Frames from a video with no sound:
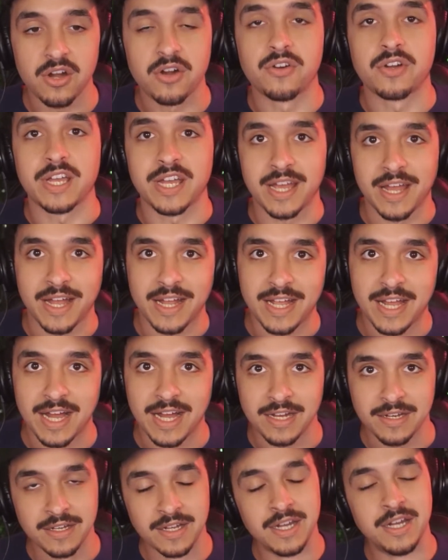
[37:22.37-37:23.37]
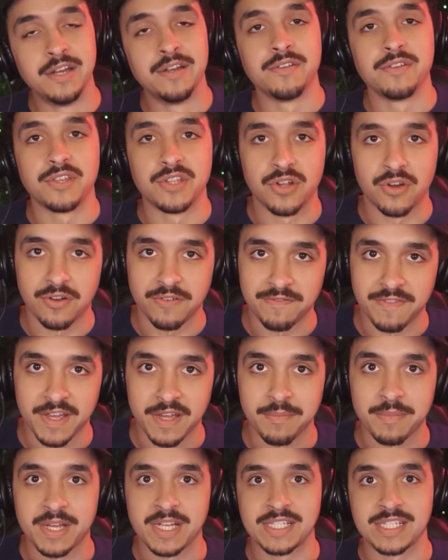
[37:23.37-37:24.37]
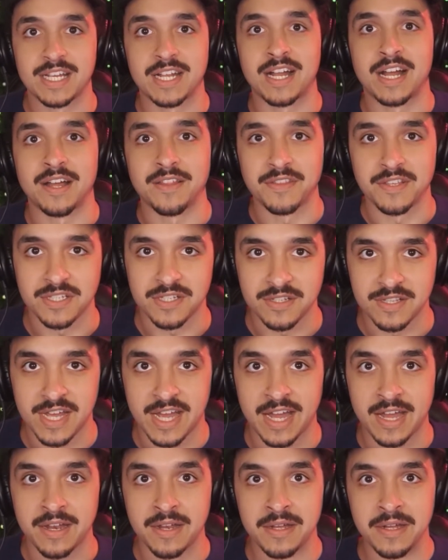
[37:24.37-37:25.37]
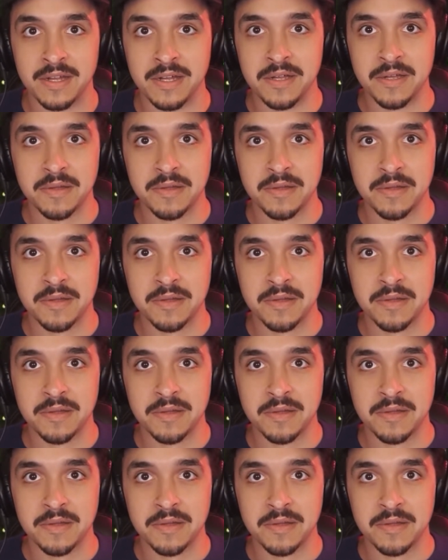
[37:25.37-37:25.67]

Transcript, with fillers: oh, okay, I got, you know, a fan base, I got this or that.